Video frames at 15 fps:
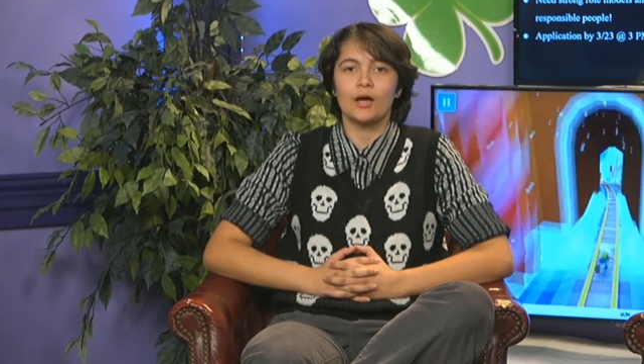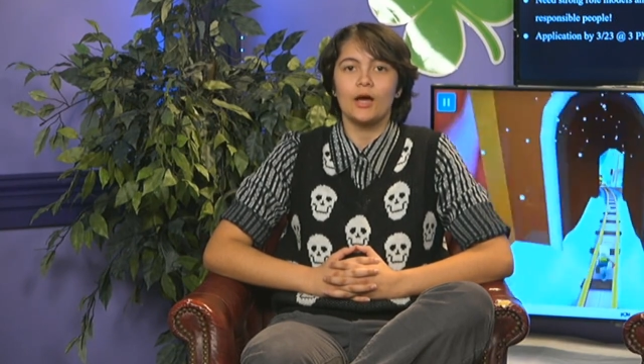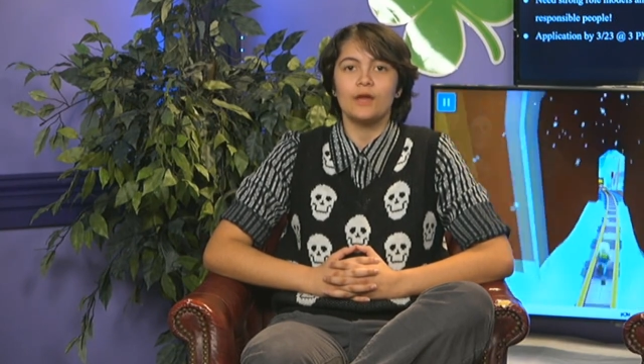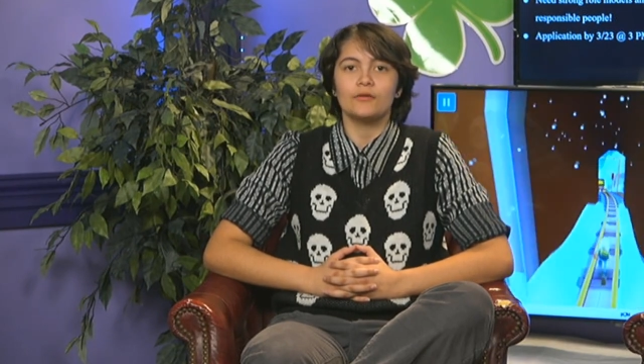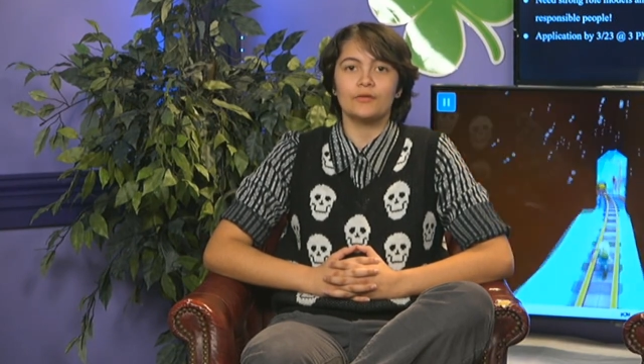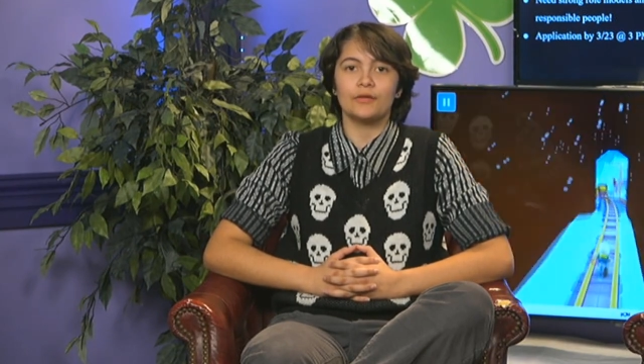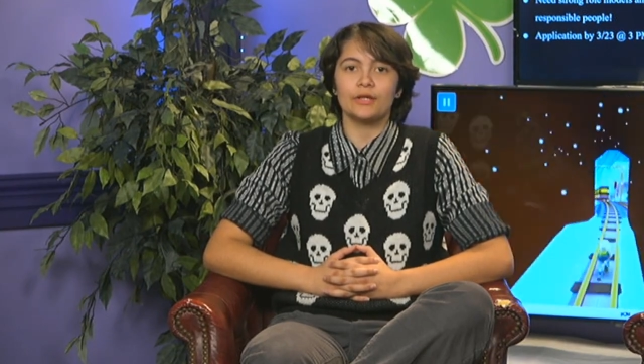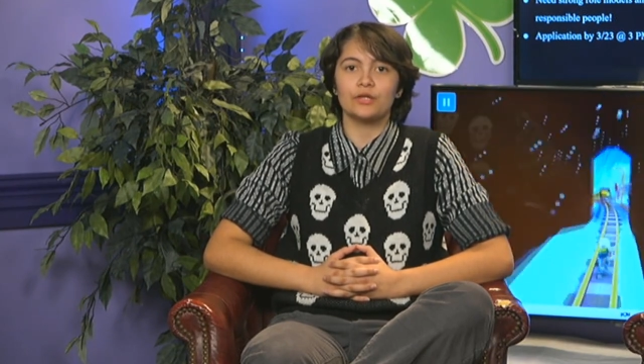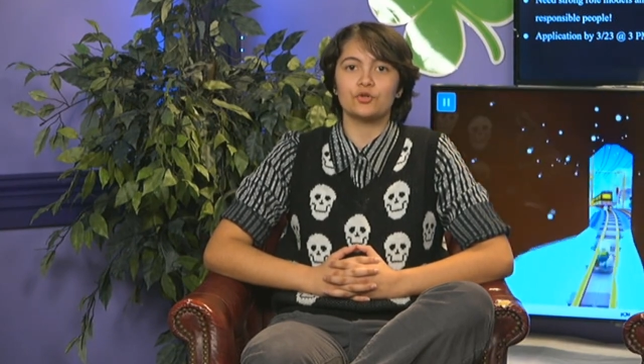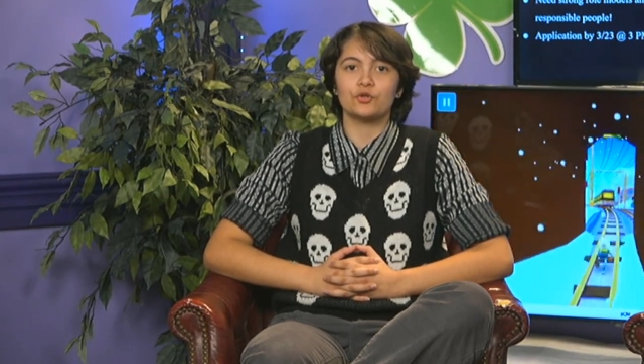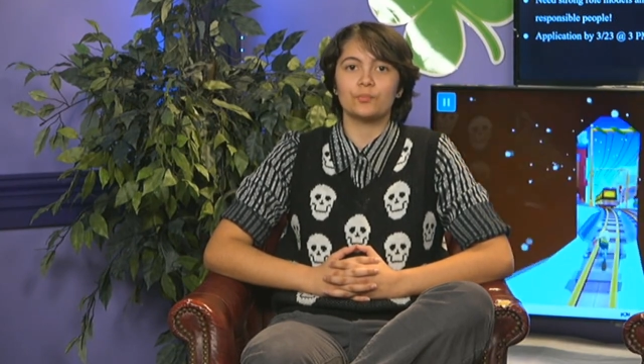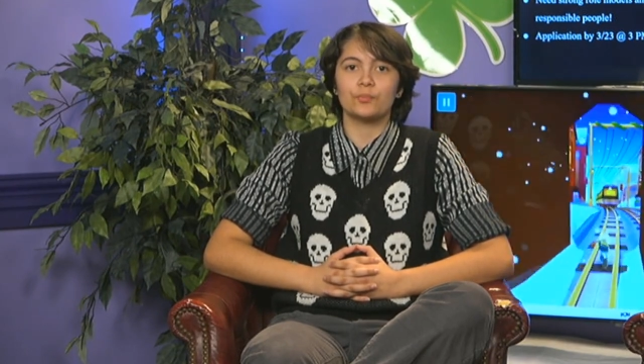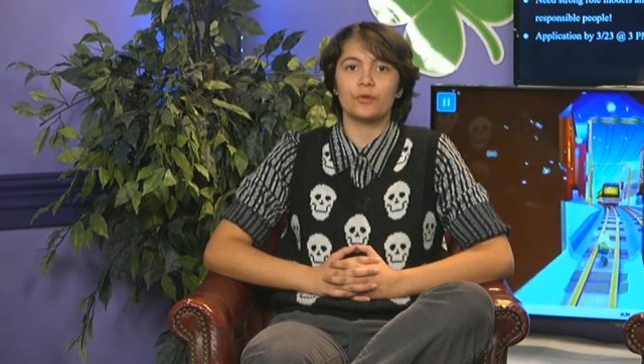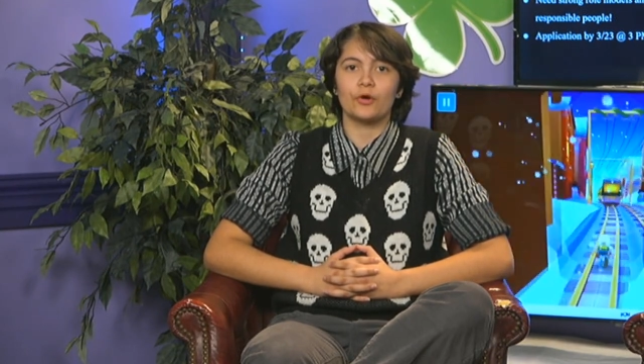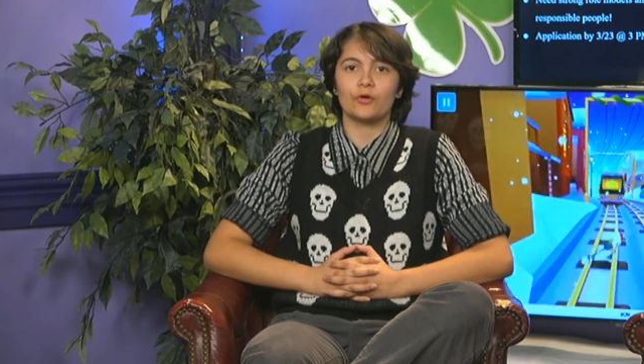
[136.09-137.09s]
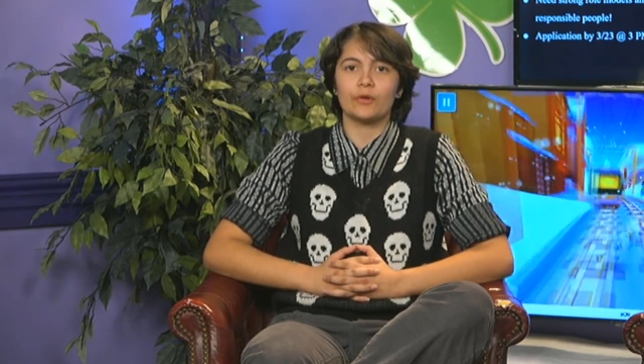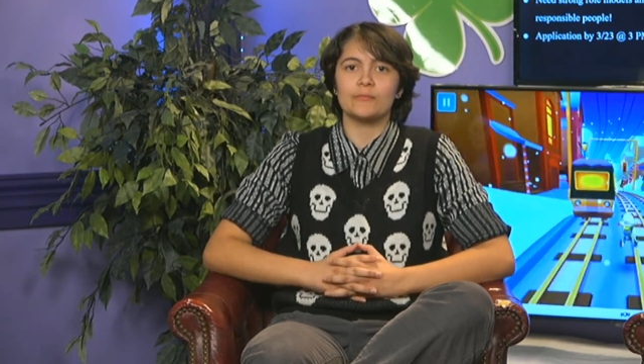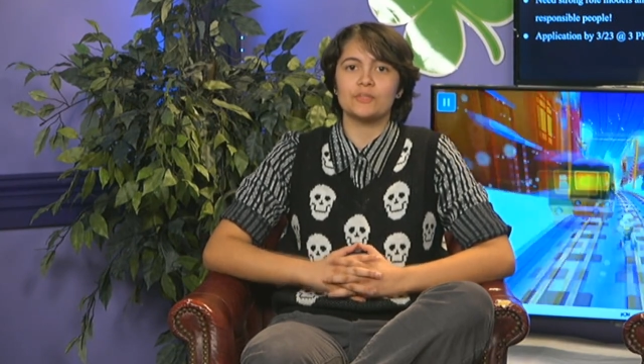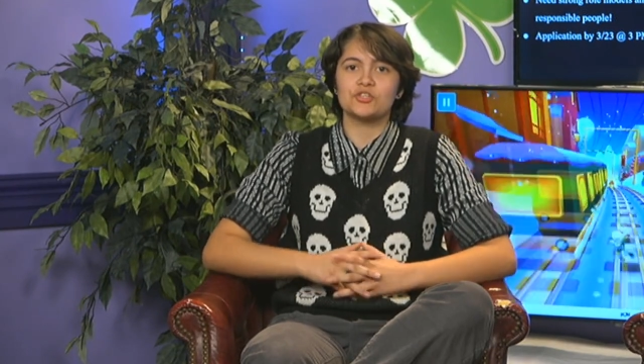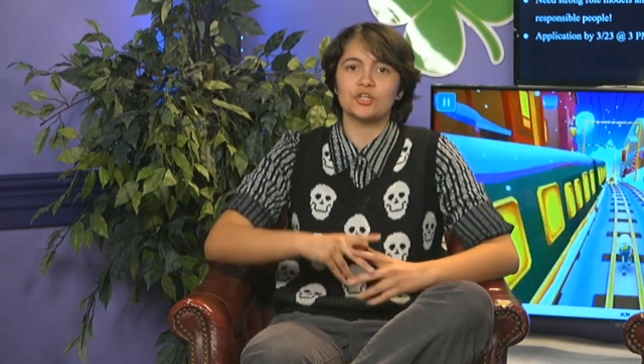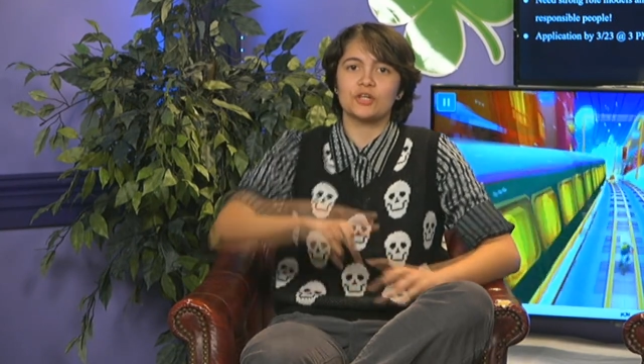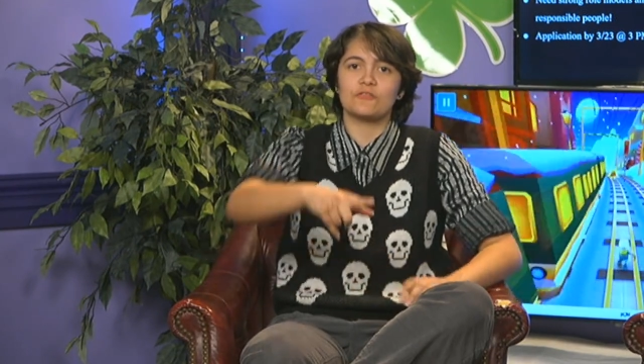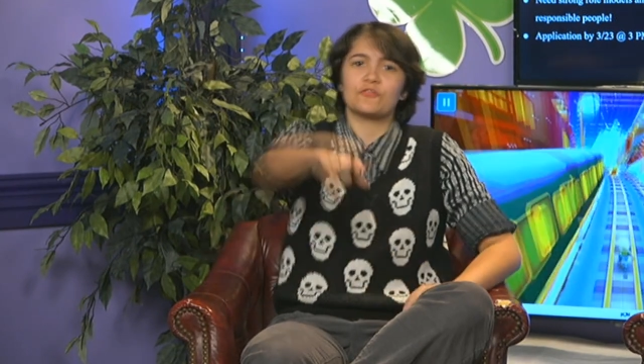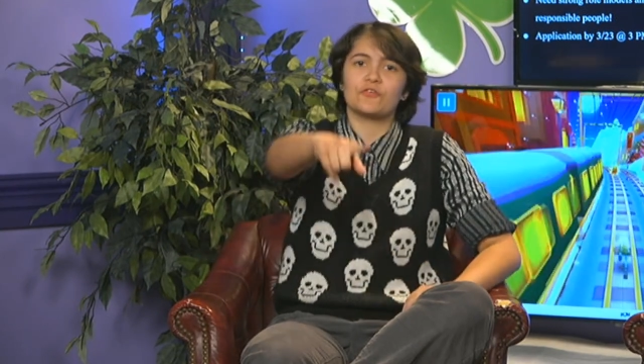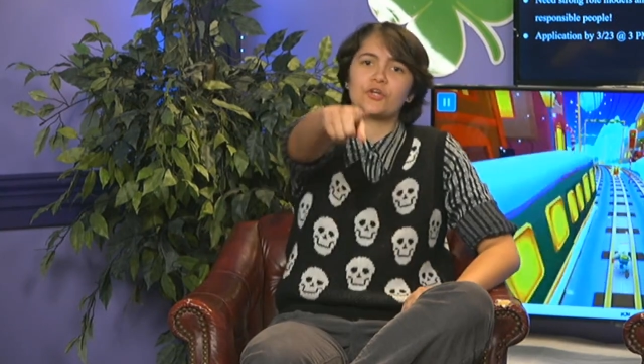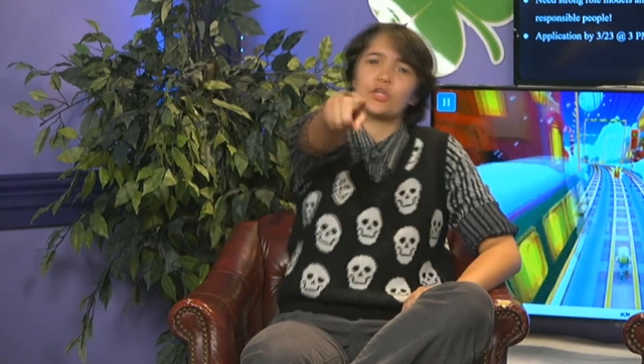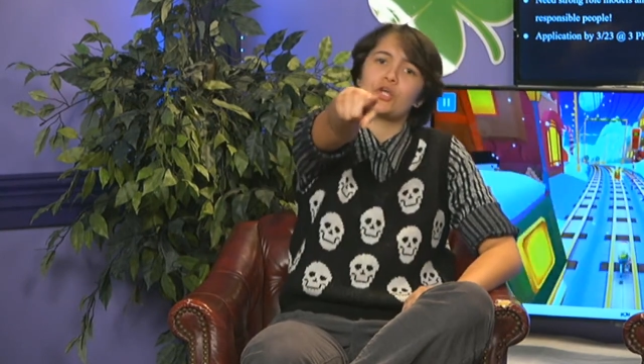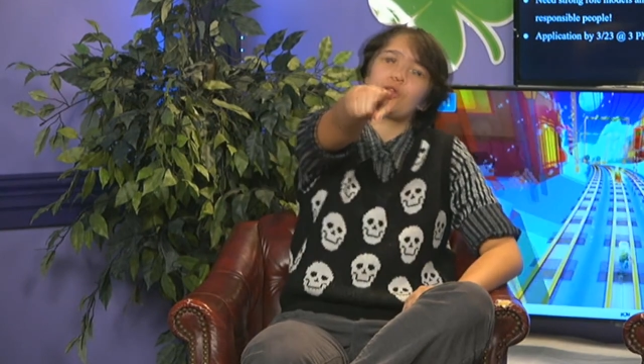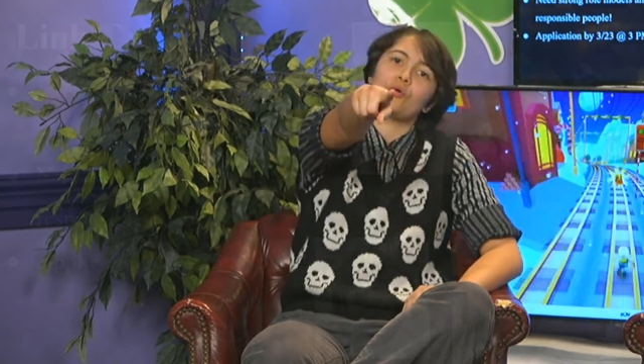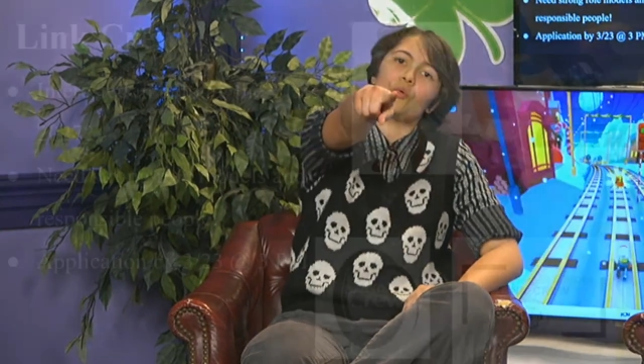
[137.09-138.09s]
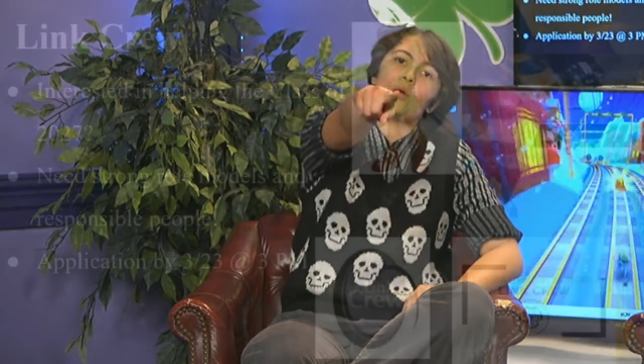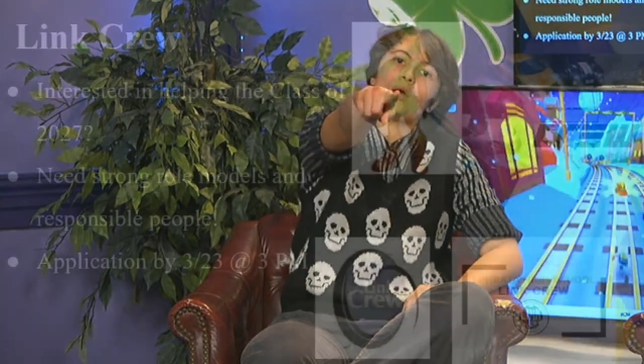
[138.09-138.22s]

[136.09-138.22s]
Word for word: the Link Crew program is looking for you.